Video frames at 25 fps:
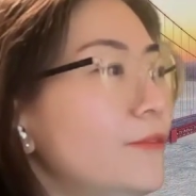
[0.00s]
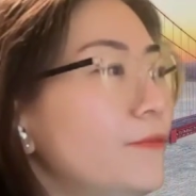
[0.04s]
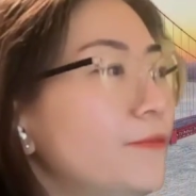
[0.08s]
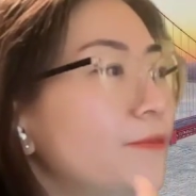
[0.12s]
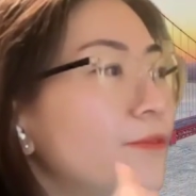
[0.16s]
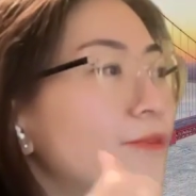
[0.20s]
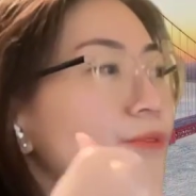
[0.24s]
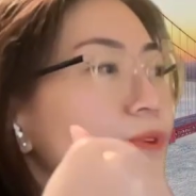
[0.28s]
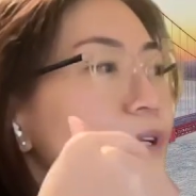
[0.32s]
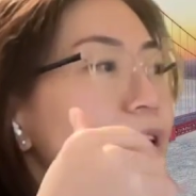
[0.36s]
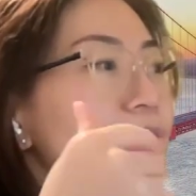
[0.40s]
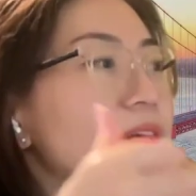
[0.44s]

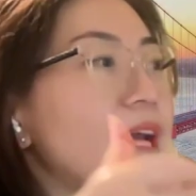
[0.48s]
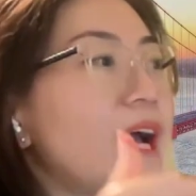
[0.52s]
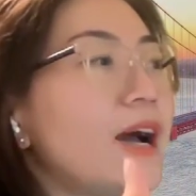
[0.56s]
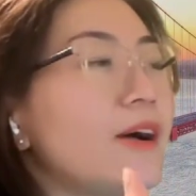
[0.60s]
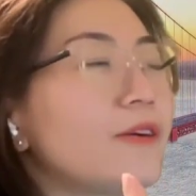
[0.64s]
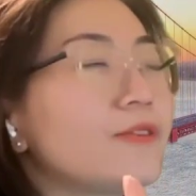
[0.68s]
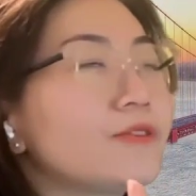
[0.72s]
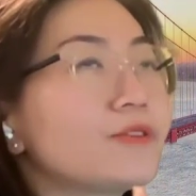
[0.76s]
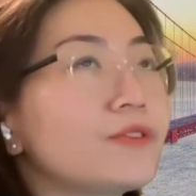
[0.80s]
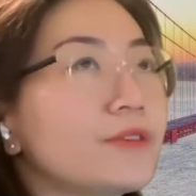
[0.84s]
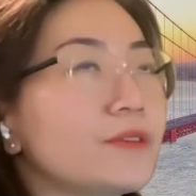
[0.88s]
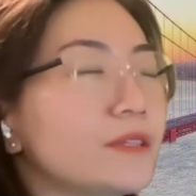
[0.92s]
fully
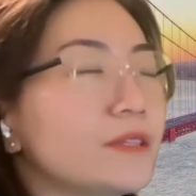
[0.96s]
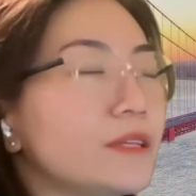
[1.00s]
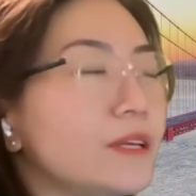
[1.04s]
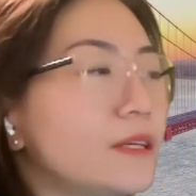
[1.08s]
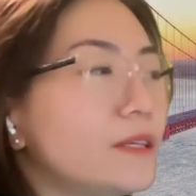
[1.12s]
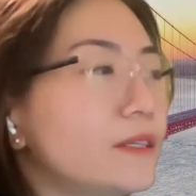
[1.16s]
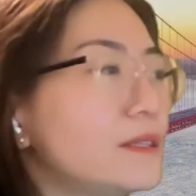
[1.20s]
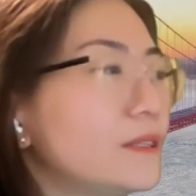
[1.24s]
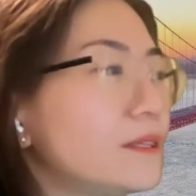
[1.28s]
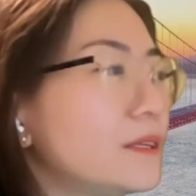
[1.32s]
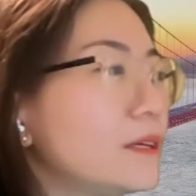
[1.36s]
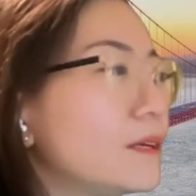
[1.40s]

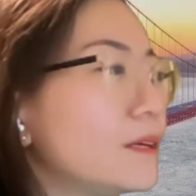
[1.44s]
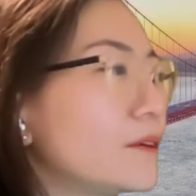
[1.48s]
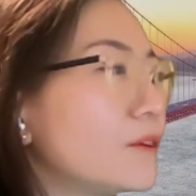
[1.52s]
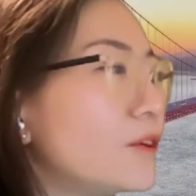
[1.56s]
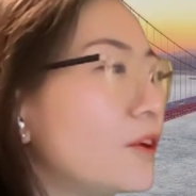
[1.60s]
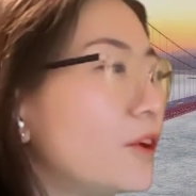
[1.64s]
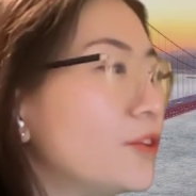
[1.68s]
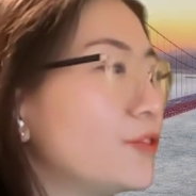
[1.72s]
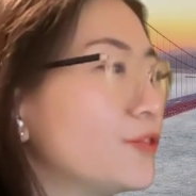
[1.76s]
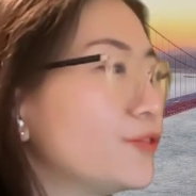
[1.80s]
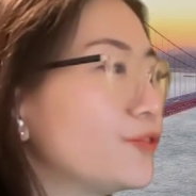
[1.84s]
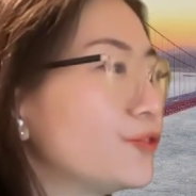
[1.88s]
outsources the
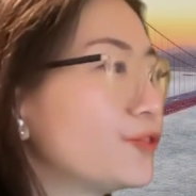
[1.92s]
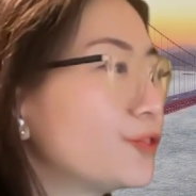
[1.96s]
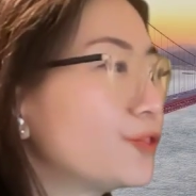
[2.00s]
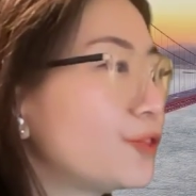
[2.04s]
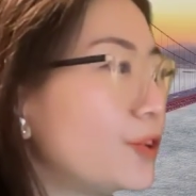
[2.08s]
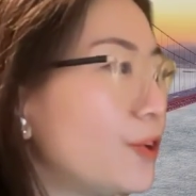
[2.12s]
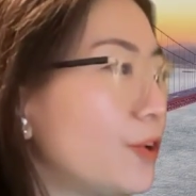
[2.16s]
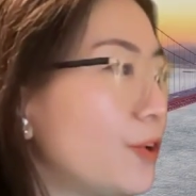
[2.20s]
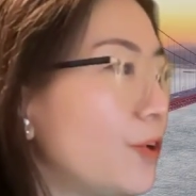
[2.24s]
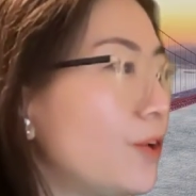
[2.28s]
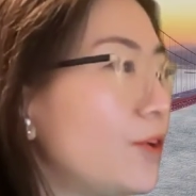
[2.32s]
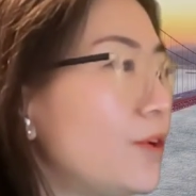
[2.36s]

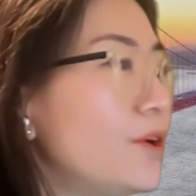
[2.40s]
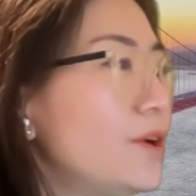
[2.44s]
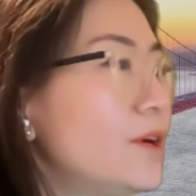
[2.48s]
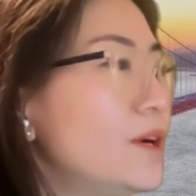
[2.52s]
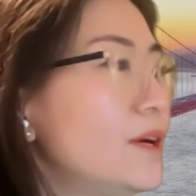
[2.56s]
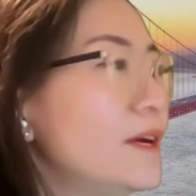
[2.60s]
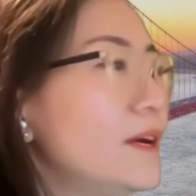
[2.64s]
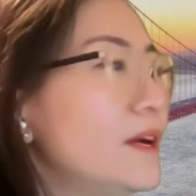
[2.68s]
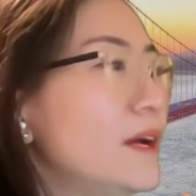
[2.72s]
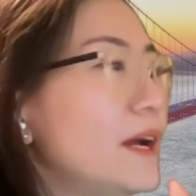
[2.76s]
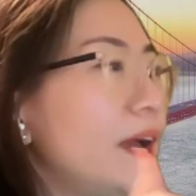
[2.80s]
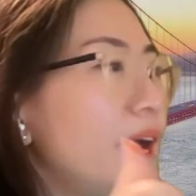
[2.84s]
control
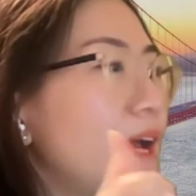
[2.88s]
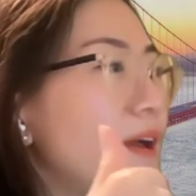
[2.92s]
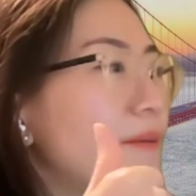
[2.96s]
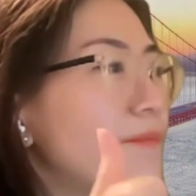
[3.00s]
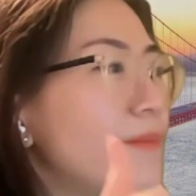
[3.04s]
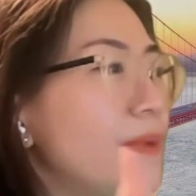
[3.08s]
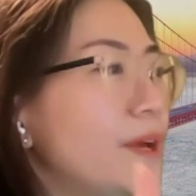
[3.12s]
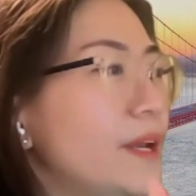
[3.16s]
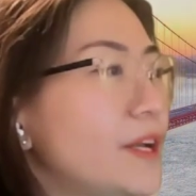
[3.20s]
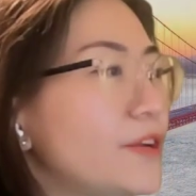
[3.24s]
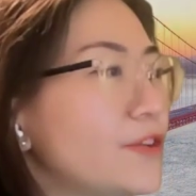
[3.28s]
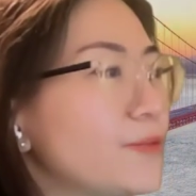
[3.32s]

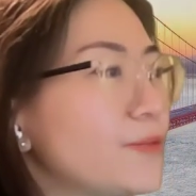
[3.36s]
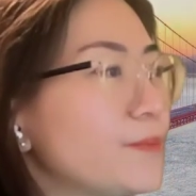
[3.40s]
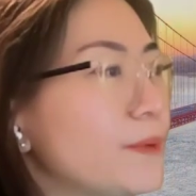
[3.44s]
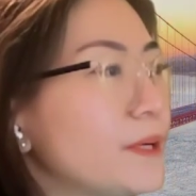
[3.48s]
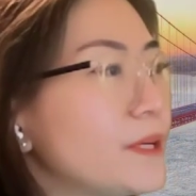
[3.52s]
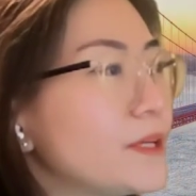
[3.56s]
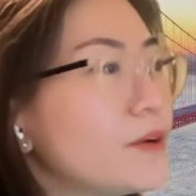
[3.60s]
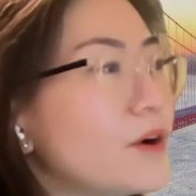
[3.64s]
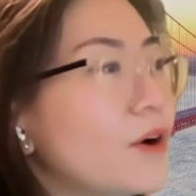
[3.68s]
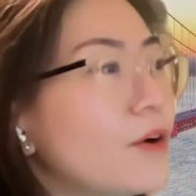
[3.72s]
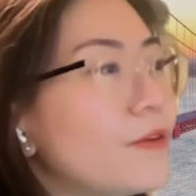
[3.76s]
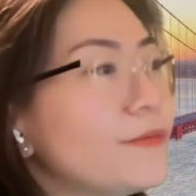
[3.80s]
and
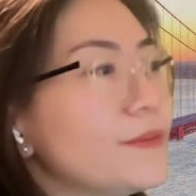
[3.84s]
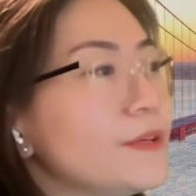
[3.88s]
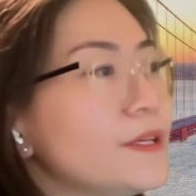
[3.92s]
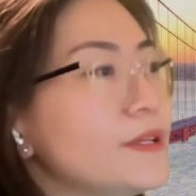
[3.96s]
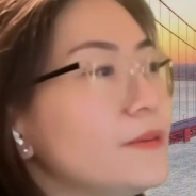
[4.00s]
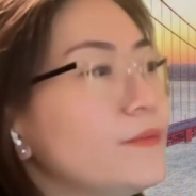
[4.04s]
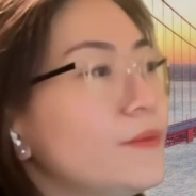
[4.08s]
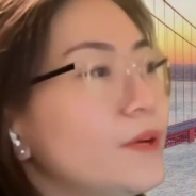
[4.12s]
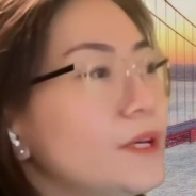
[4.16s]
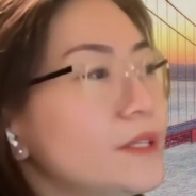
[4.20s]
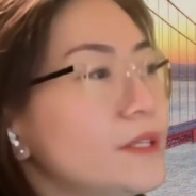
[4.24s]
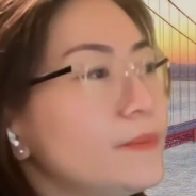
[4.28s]
management of
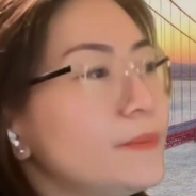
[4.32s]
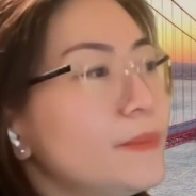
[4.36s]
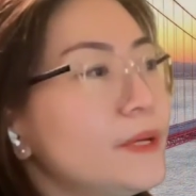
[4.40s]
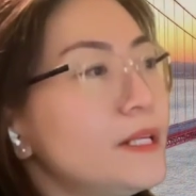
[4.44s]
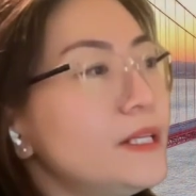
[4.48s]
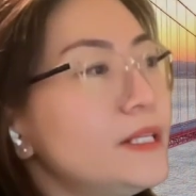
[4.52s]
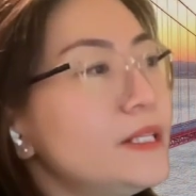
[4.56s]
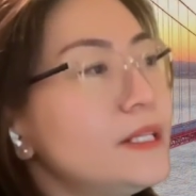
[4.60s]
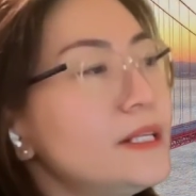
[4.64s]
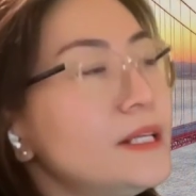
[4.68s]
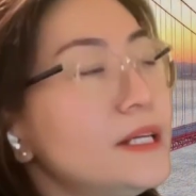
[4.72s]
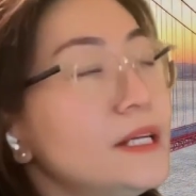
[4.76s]

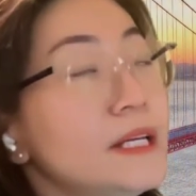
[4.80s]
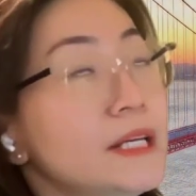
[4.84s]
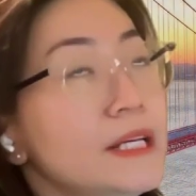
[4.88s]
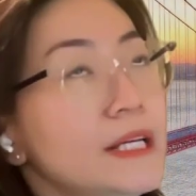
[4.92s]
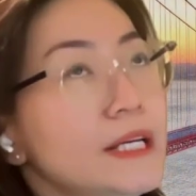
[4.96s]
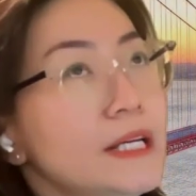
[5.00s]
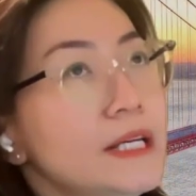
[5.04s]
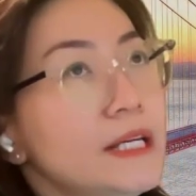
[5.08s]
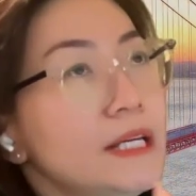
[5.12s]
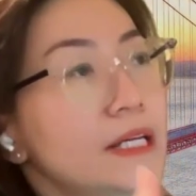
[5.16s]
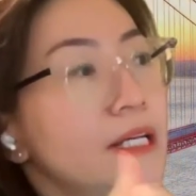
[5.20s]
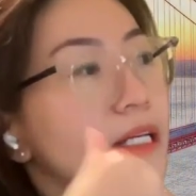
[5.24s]
investments
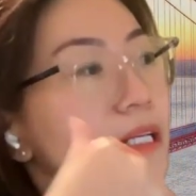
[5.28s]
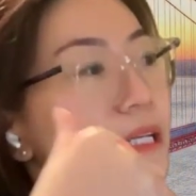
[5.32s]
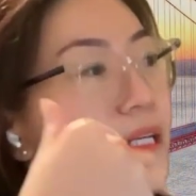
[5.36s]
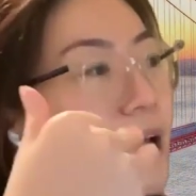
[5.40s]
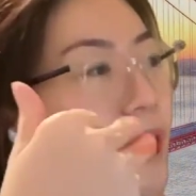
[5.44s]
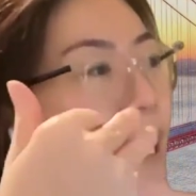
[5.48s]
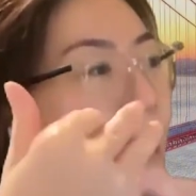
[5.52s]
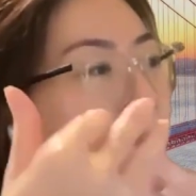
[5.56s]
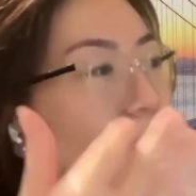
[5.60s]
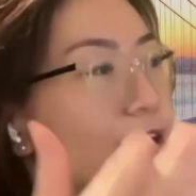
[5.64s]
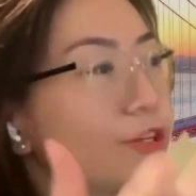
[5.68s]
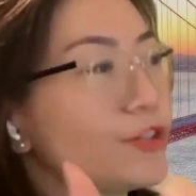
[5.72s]
in
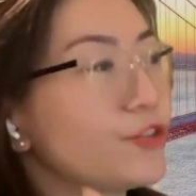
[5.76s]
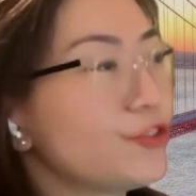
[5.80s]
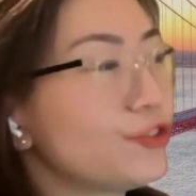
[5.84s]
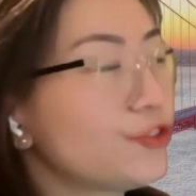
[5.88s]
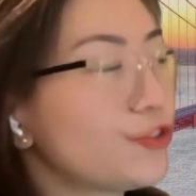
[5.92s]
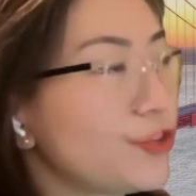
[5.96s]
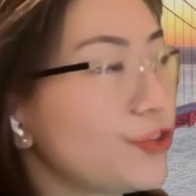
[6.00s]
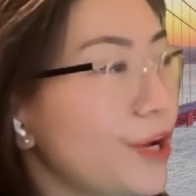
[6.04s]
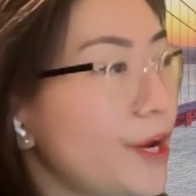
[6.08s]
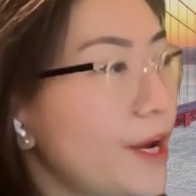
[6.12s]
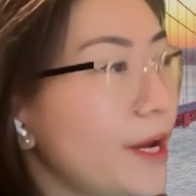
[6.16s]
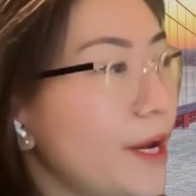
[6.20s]

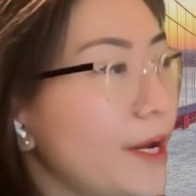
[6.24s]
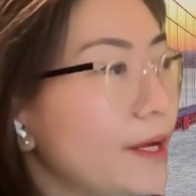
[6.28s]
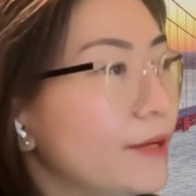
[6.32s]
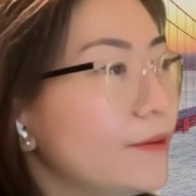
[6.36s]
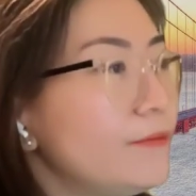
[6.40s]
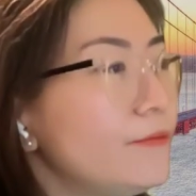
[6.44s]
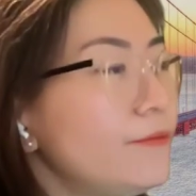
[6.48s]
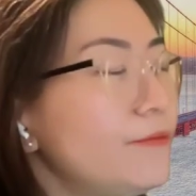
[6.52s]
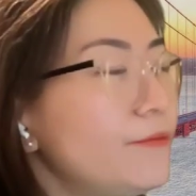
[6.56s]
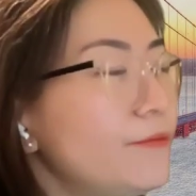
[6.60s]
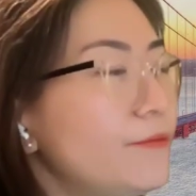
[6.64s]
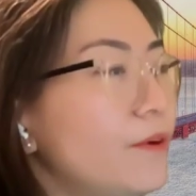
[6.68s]

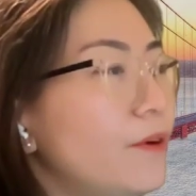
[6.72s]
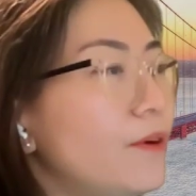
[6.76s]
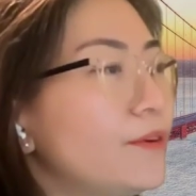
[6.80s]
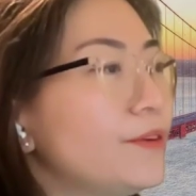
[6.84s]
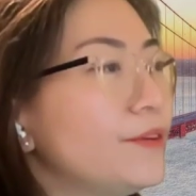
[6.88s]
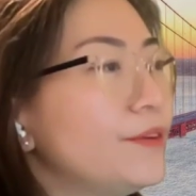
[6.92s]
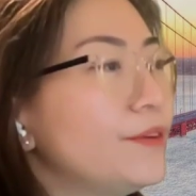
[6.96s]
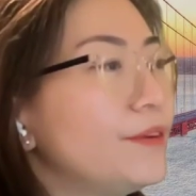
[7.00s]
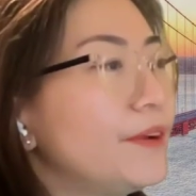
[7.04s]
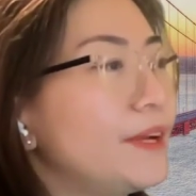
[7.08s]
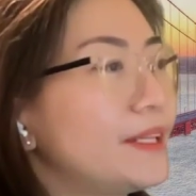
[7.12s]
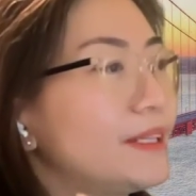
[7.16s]
exchange
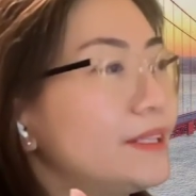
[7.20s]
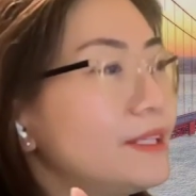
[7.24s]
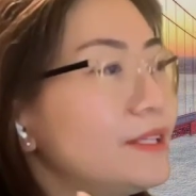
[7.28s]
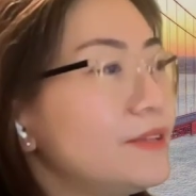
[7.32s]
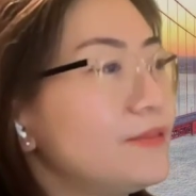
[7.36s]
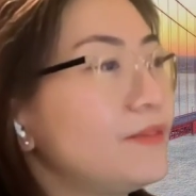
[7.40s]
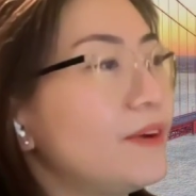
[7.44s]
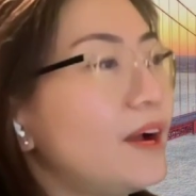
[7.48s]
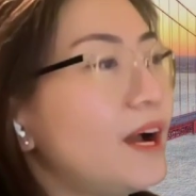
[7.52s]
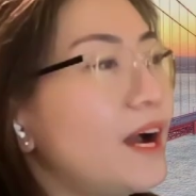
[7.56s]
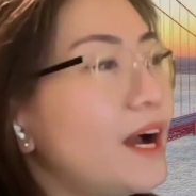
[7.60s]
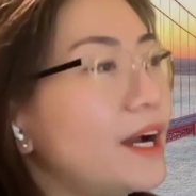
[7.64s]
for
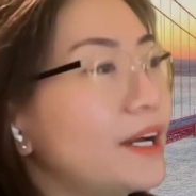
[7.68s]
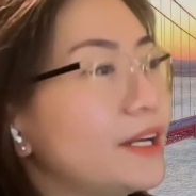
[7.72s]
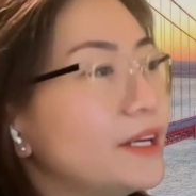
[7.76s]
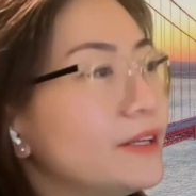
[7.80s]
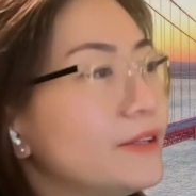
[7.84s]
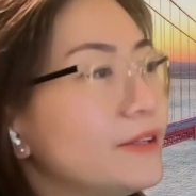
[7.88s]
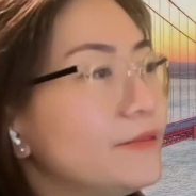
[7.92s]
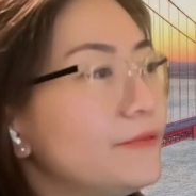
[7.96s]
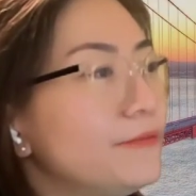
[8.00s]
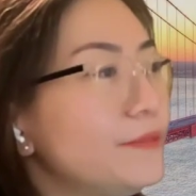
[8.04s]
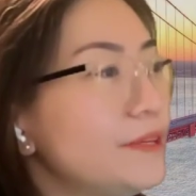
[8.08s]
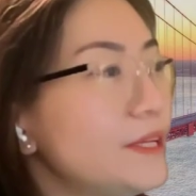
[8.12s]
relative
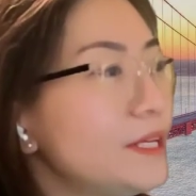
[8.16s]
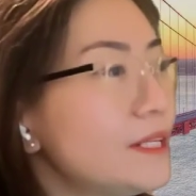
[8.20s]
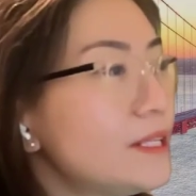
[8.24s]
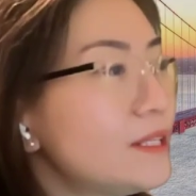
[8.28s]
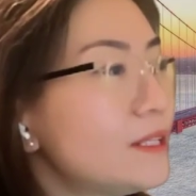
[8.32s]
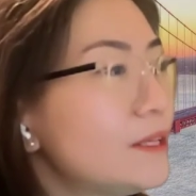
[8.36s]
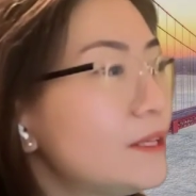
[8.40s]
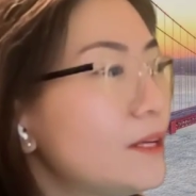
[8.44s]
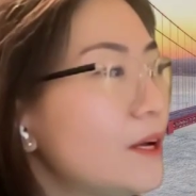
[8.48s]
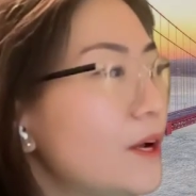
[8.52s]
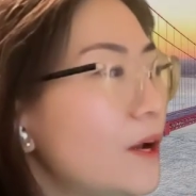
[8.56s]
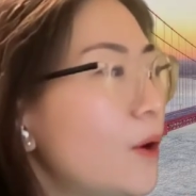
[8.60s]
higher
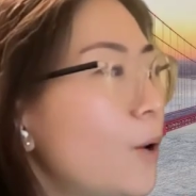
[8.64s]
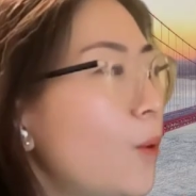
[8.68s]
fees,